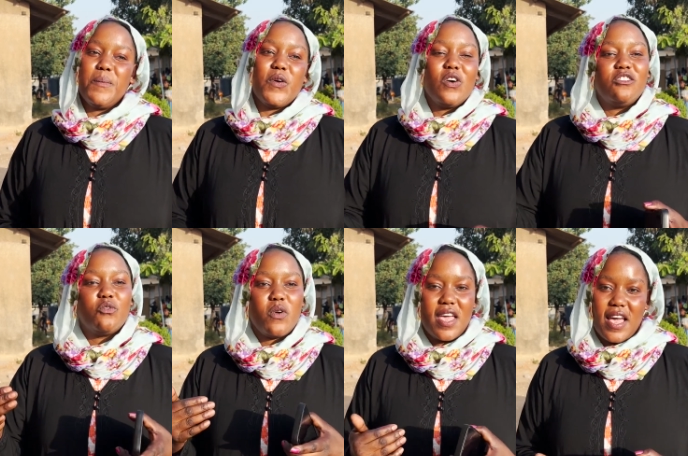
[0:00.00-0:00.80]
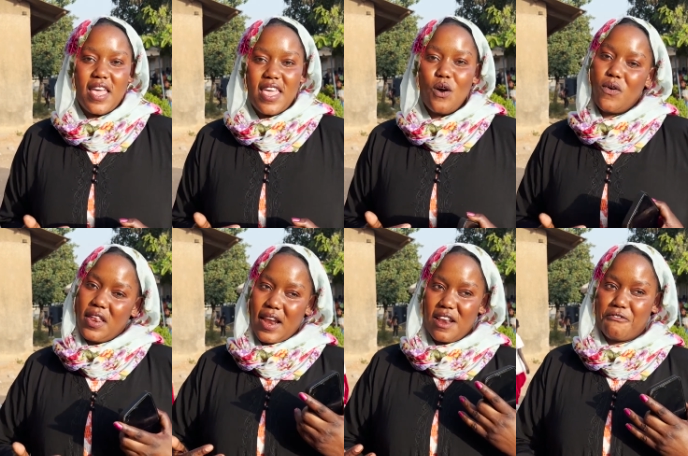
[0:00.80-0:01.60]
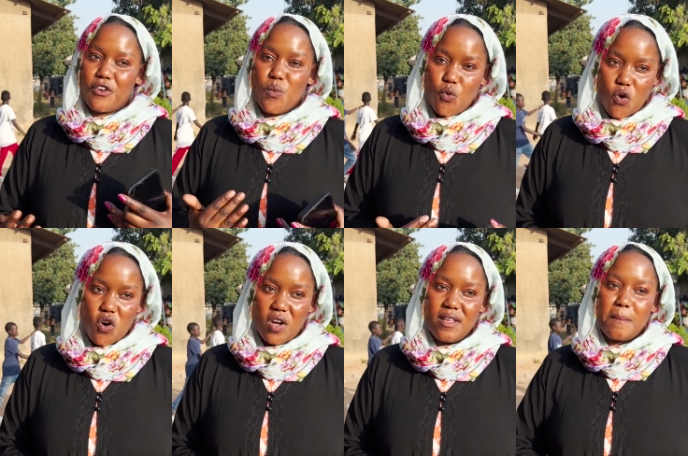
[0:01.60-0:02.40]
because we are here we run from war